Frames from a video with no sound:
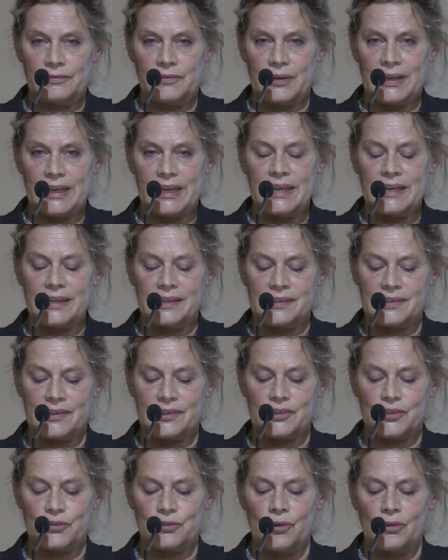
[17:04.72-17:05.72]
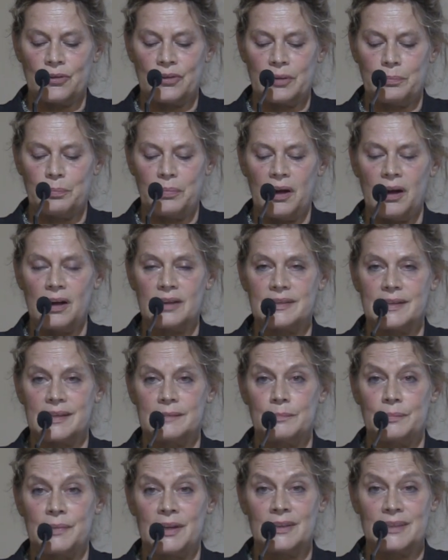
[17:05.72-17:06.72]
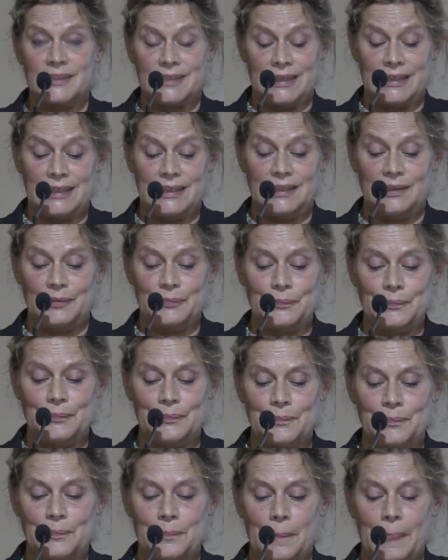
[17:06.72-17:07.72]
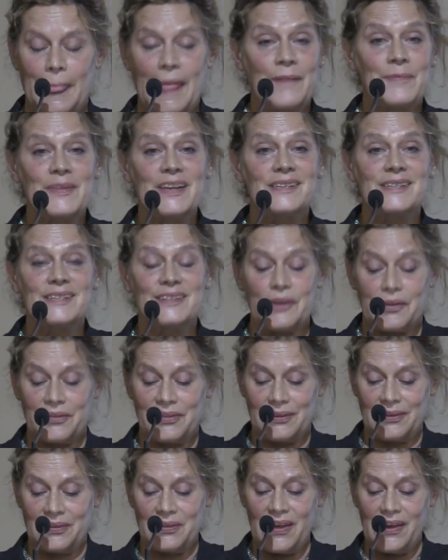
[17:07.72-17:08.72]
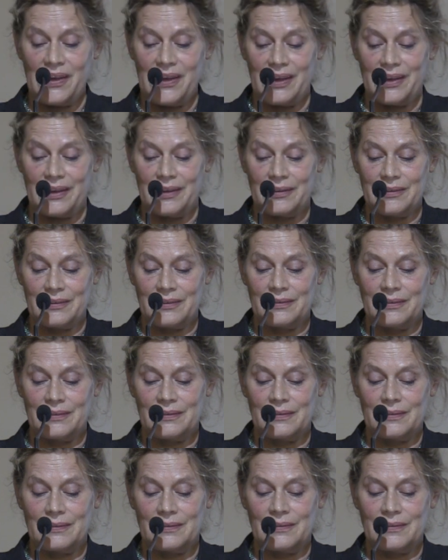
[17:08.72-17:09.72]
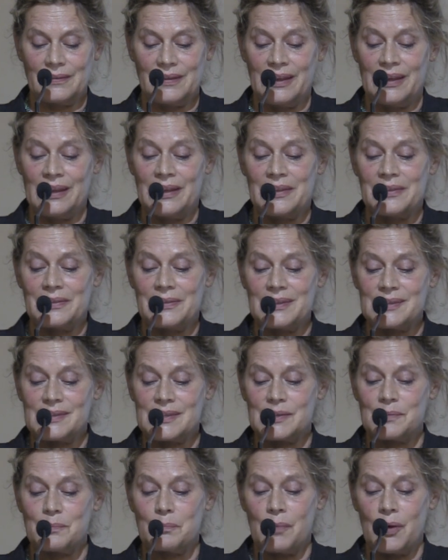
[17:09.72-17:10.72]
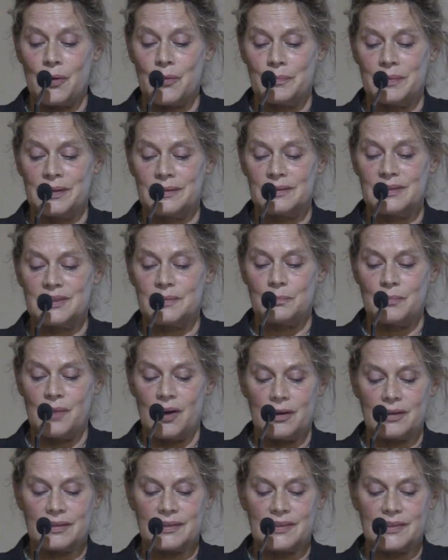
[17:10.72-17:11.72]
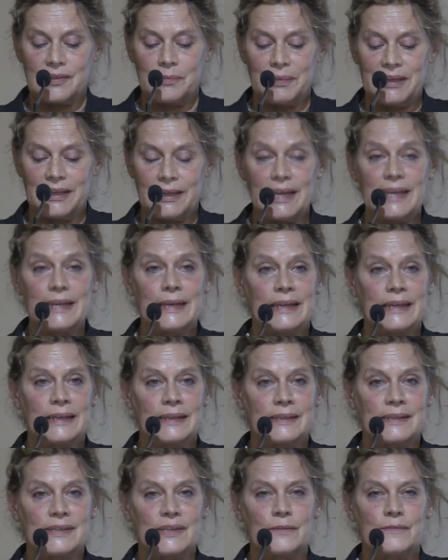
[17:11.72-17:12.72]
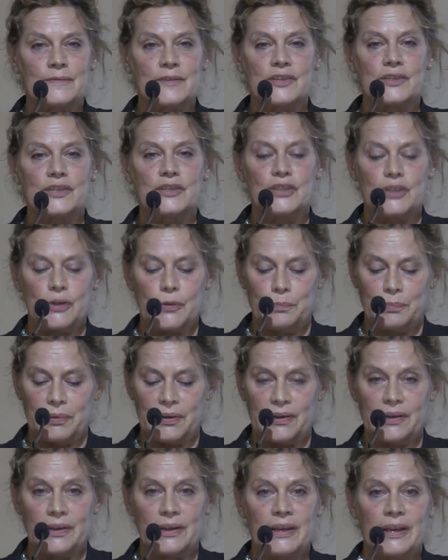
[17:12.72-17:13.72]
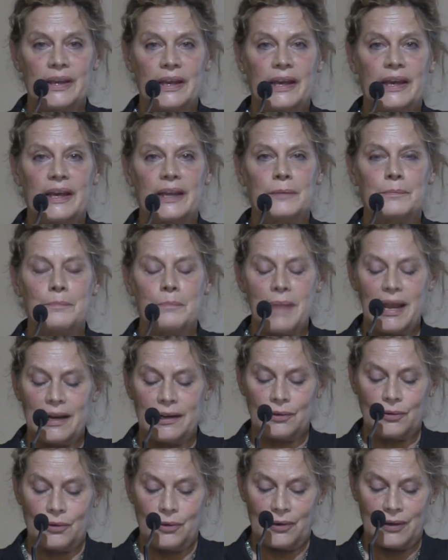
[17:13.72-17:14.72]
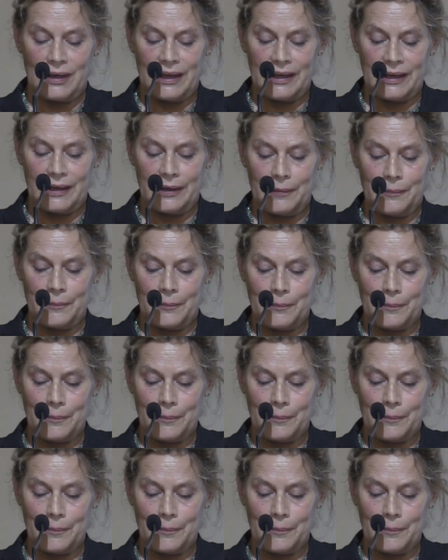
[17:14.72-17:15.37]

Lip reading: for he is the stronger party, and there's nothing there. This moment marks the beginnings of stupor and melancholy.